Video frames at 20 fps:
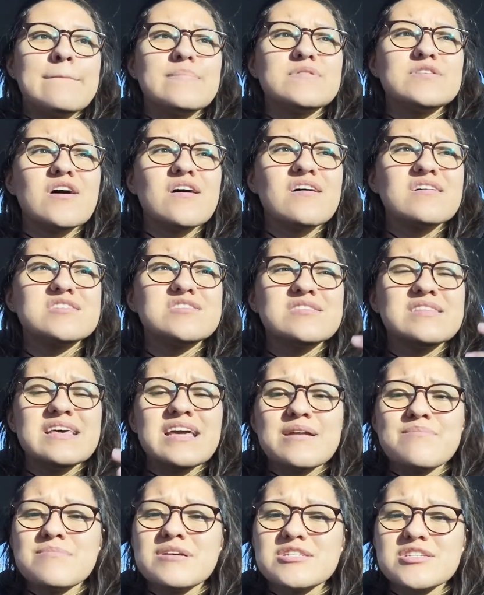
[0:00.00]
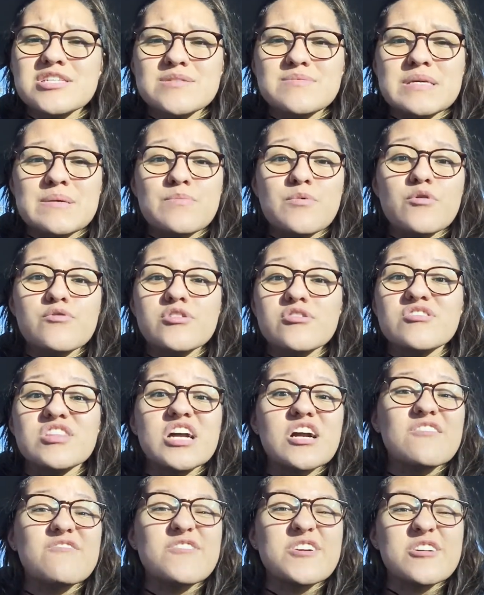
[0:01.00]
talk to the admissions people, they're
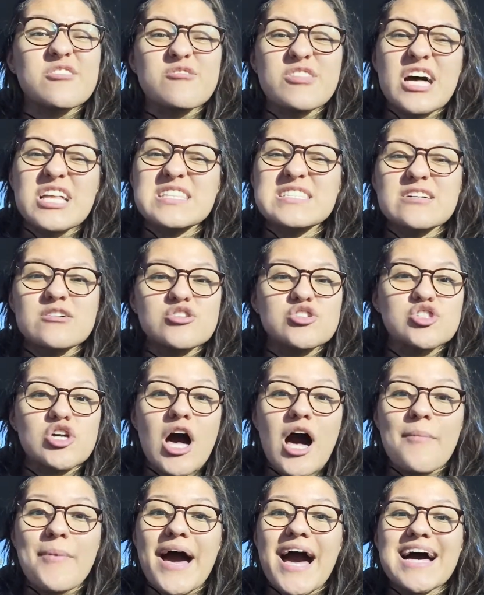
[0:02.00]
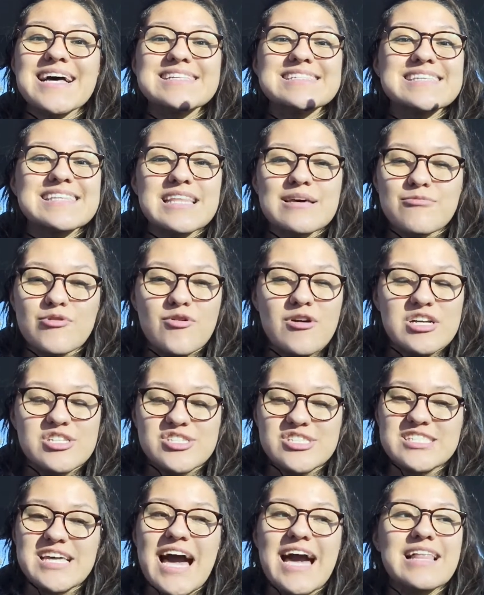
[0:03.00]
there for you, that's their job, ask them
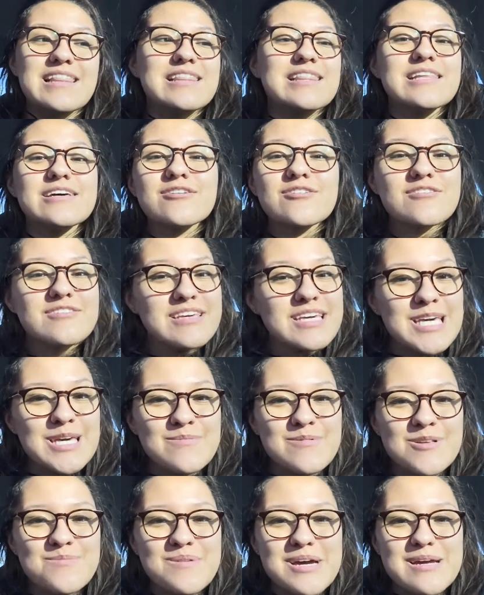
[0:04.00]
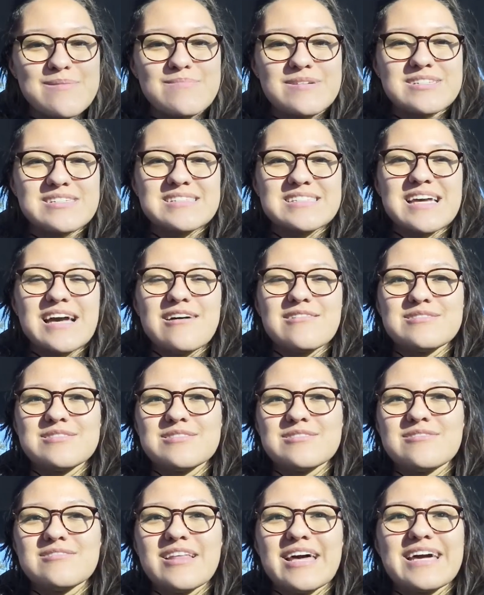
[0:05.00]
questions. I literally emailed my admissions
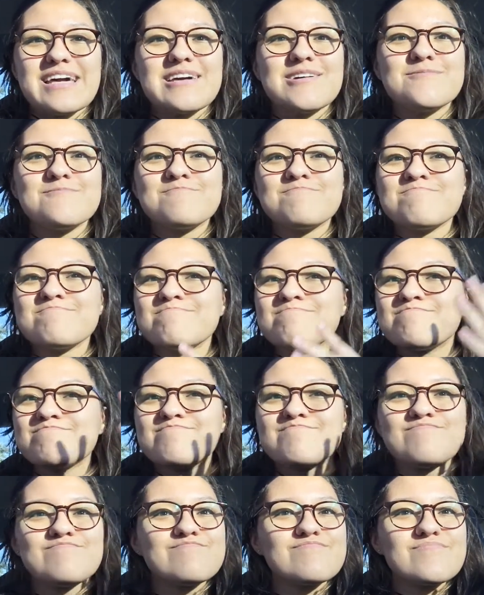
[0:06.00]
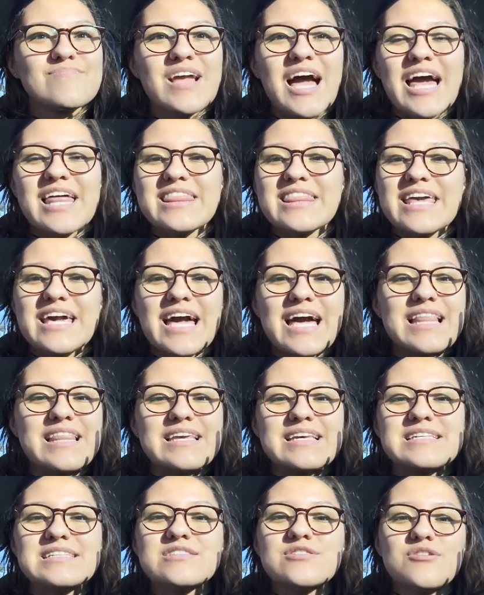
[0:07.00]
counselor like I think at
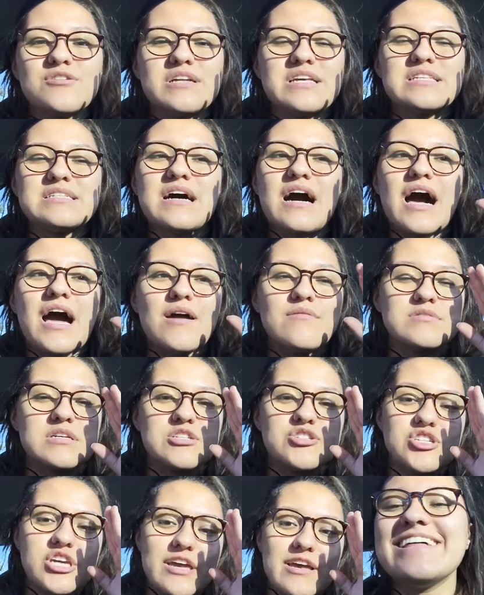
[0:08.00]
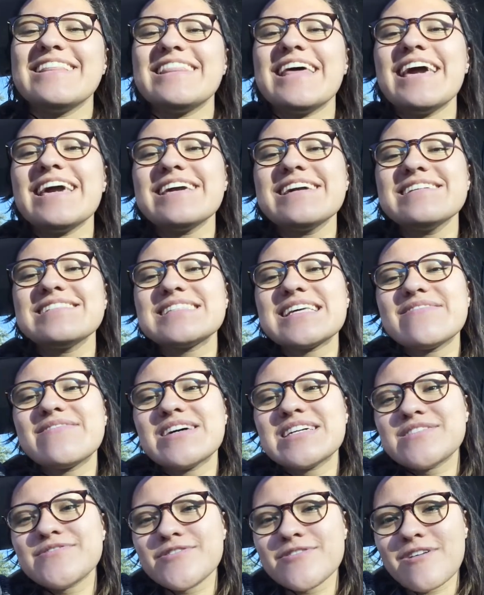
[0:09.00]
least 30 times and she thank you so
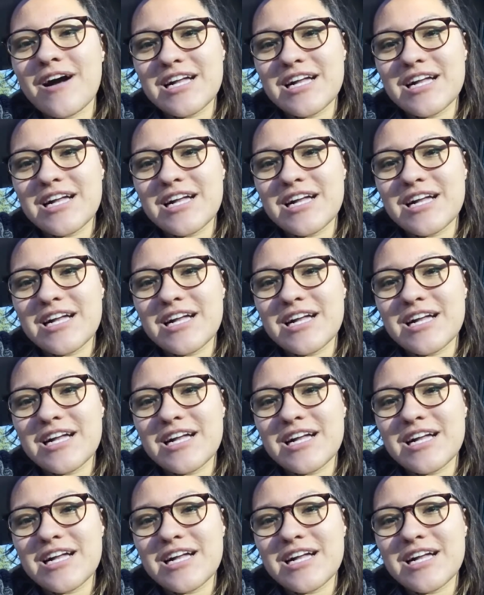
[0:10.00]
much for